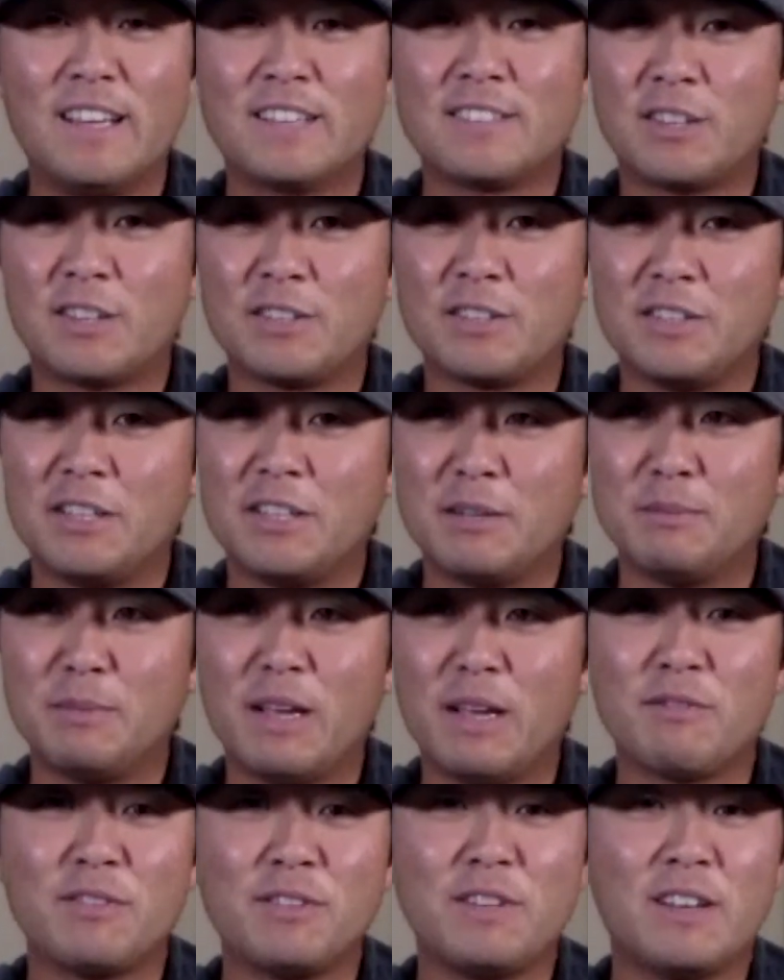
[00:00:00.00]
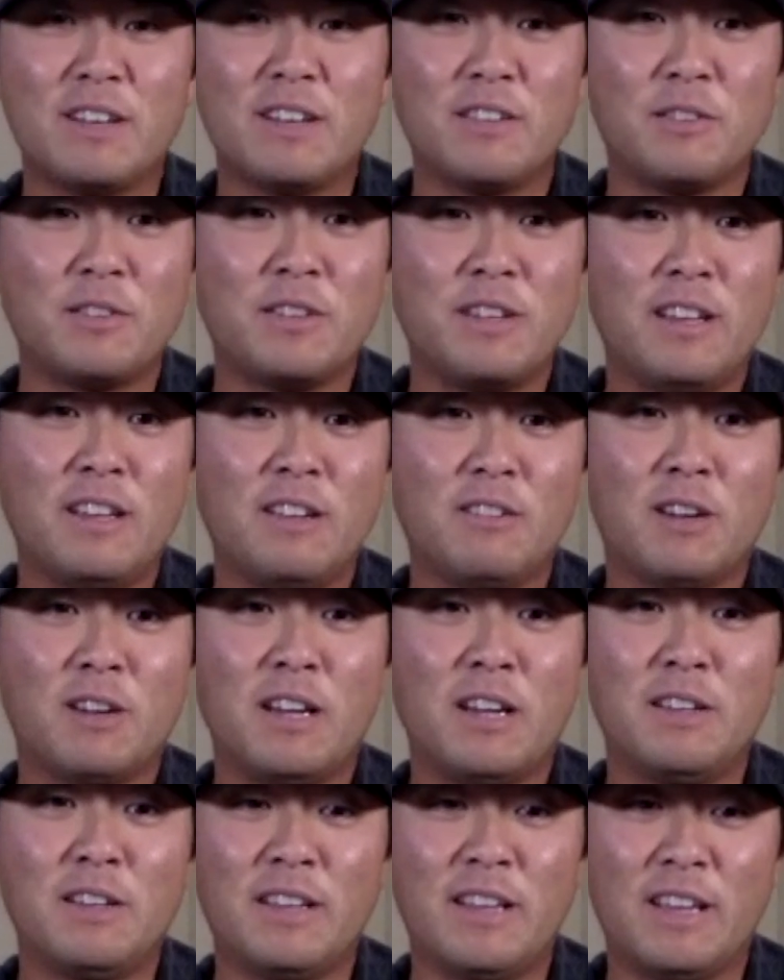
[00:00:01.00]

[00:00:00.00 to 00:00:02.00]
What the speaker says: I talk to them every other day, right?